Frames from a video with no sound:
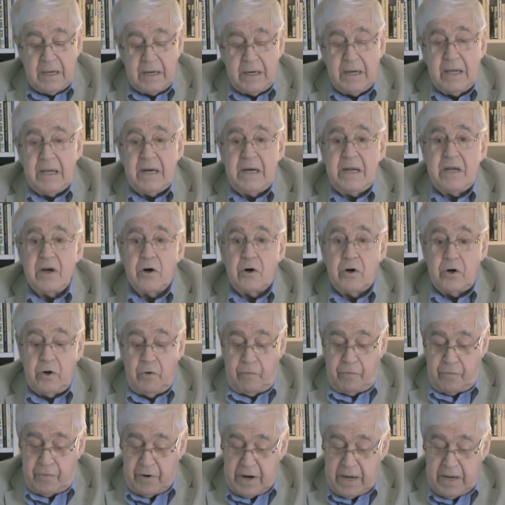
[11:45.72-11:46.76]
Lilly are
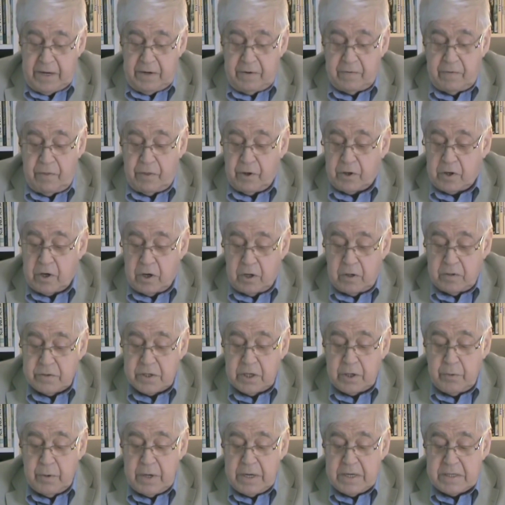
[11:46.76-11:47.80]
afraid of the
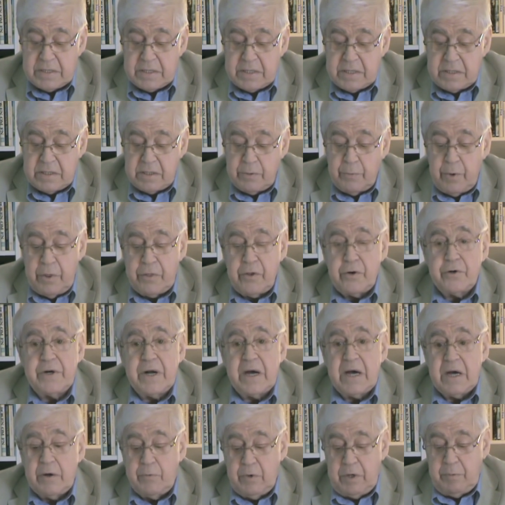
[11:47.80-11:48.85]
consequences when the
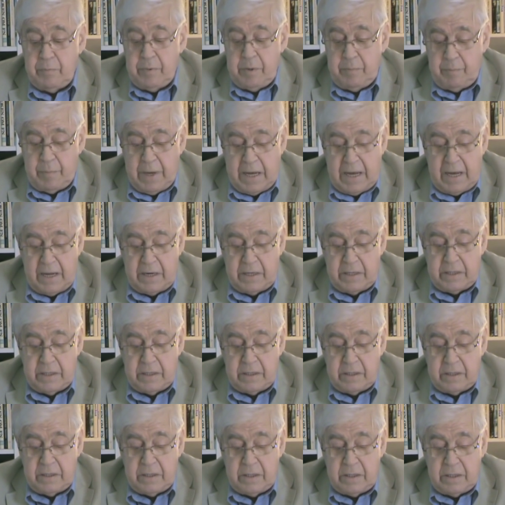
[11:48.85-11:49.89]
drug will be banned.
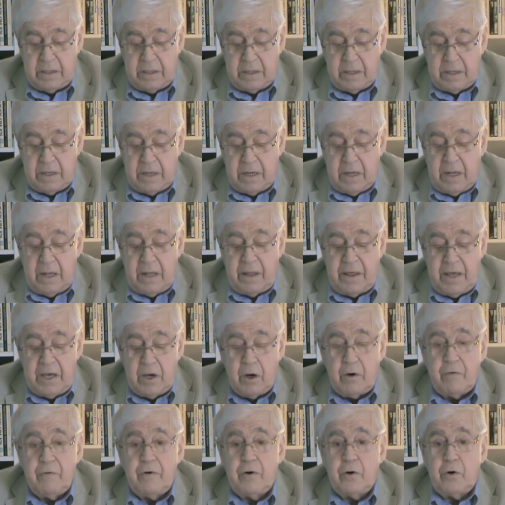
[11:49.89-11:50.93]
They
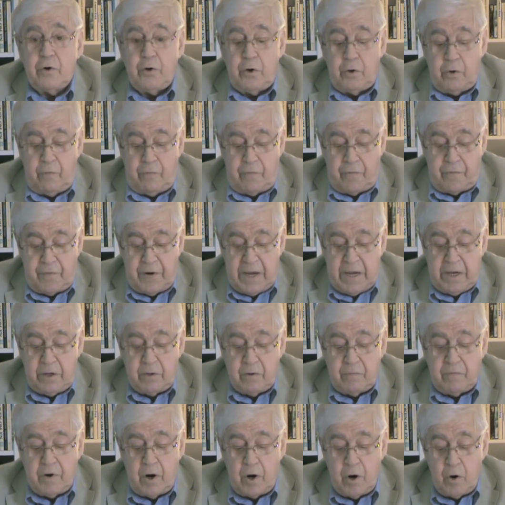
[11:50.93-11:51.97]
are afraid
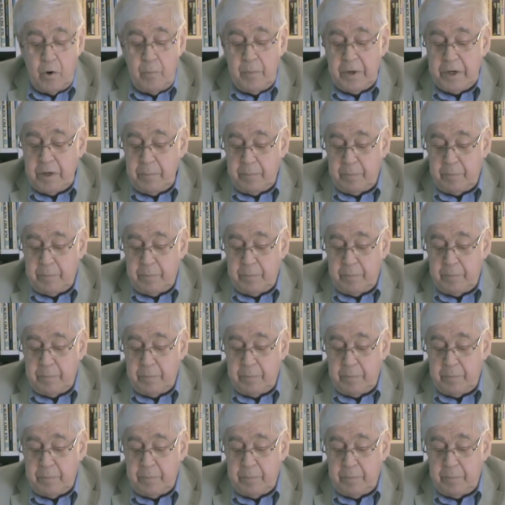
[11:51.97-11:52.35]
of how many